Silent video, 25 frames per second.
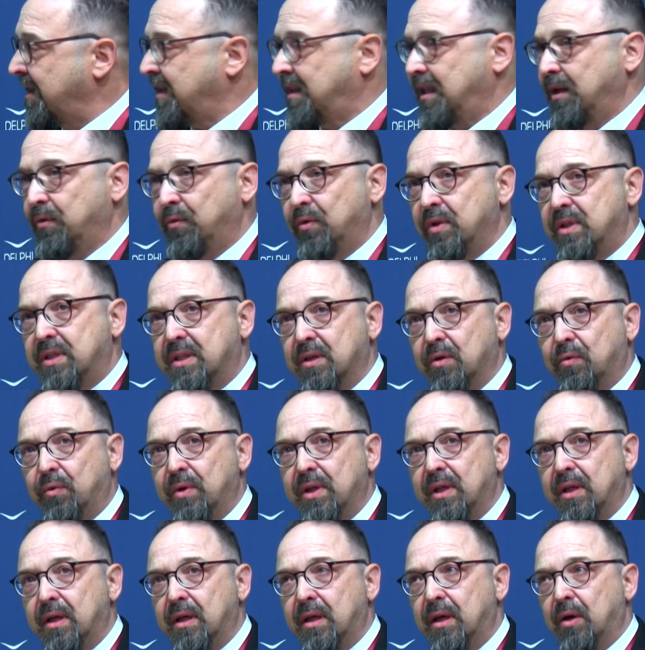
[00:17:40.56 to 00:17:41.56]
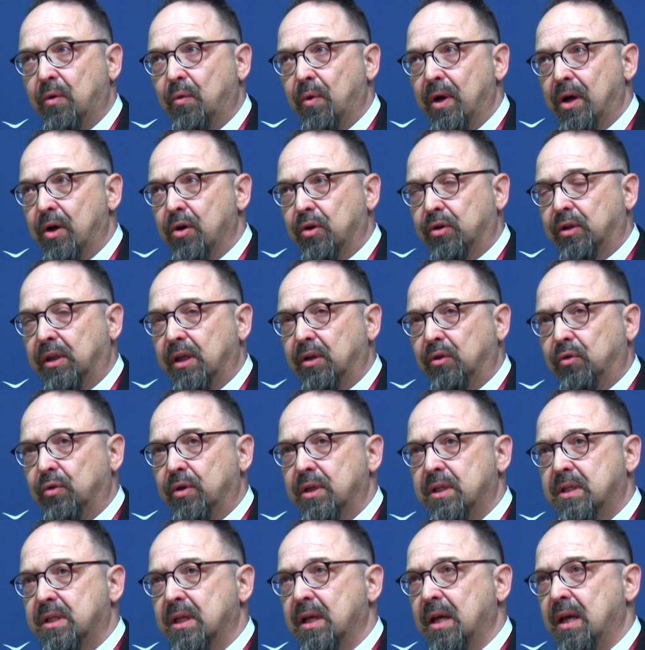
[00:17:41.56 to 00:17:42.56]
which we looked into
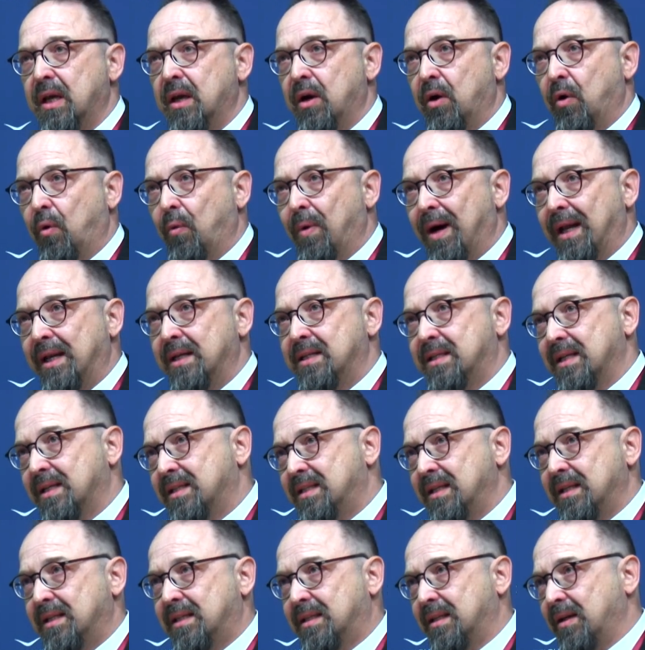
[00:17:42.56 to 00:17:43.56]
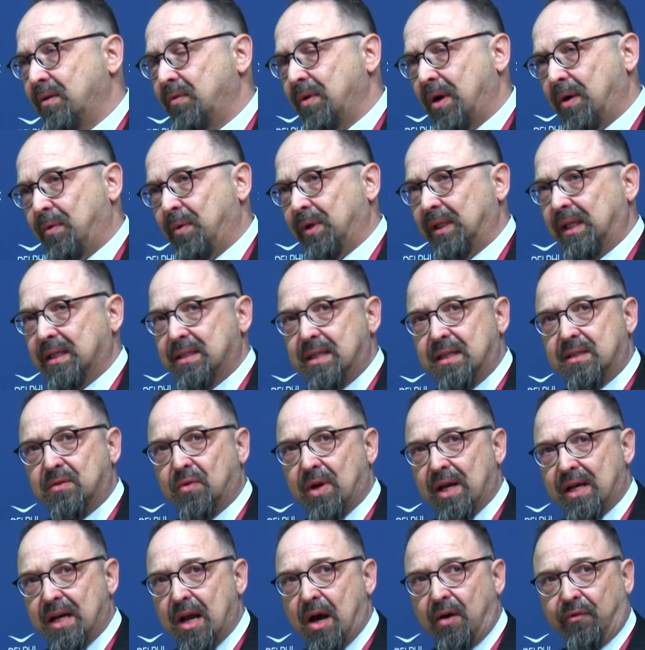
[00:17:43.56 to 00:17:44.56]
is what exists right
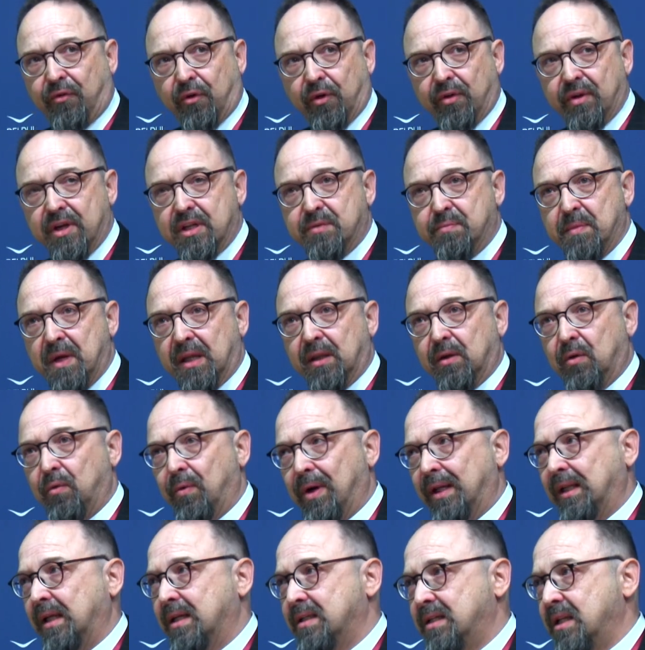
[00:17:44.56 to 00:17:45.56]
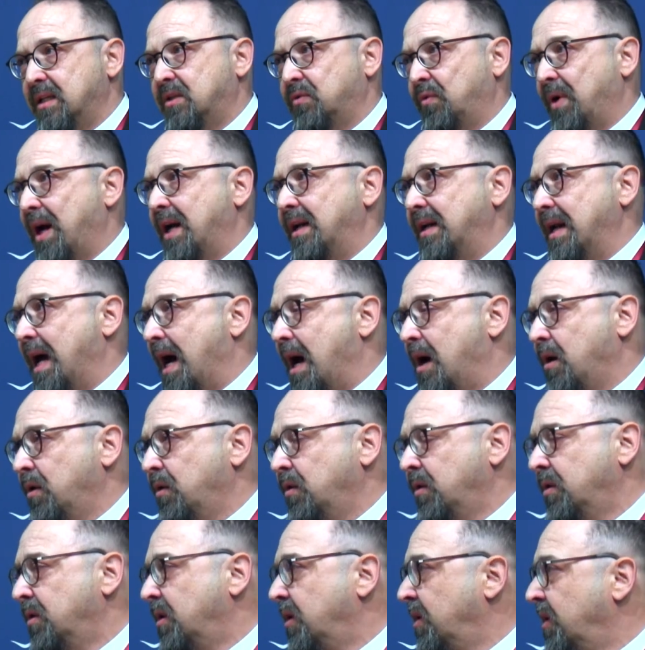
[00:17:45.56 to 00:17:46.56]
now for the East Med. What exists right now
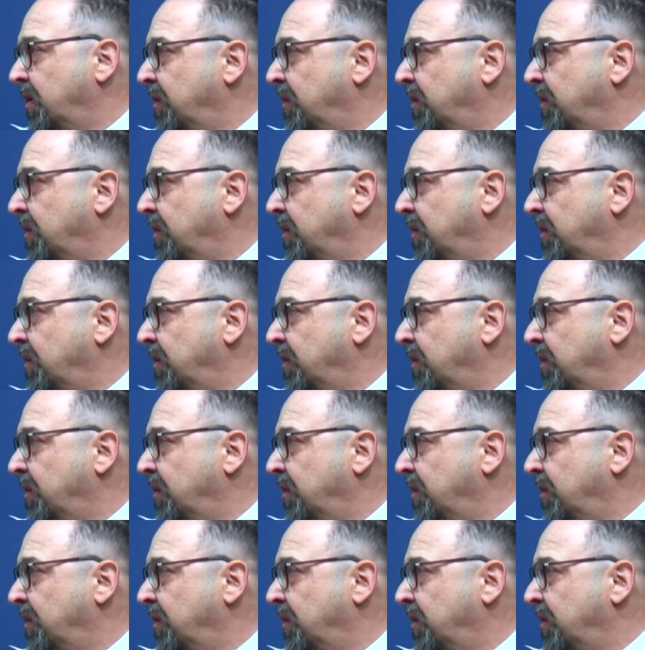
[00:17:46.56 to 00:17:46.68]
for